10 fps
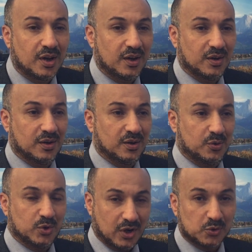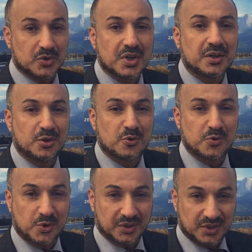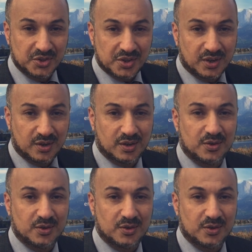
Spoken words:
I would like to thank you for your attention.